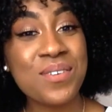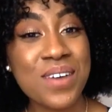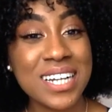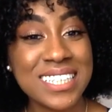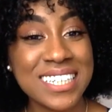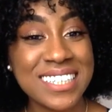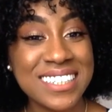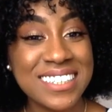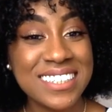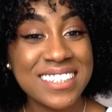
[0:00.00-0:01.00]
for watching.
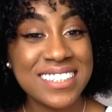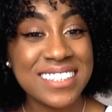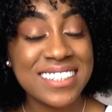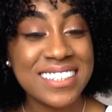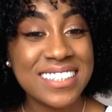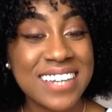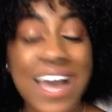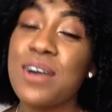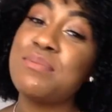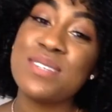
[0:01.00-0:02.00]
I
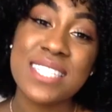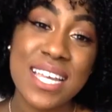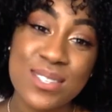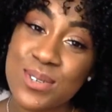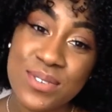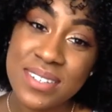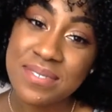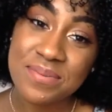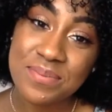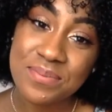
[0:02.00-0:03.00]
hope you stay tuned.
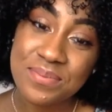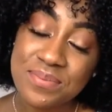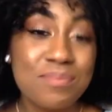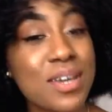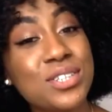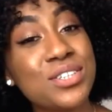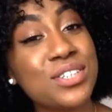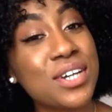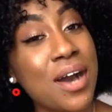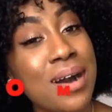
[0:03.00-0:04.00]
Make sure
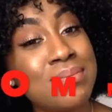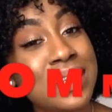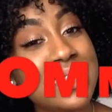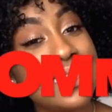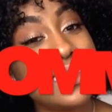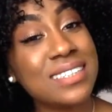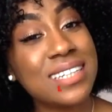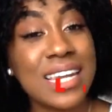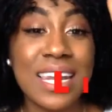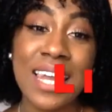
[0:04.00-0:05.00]
to comment,
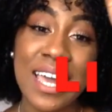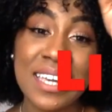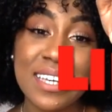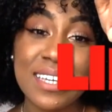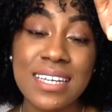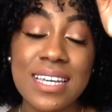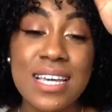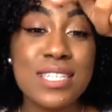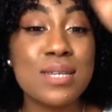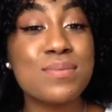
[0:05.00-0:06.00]
like,
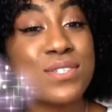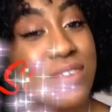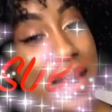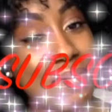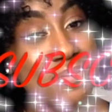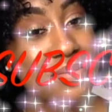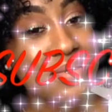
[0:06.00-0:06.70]
subscribe,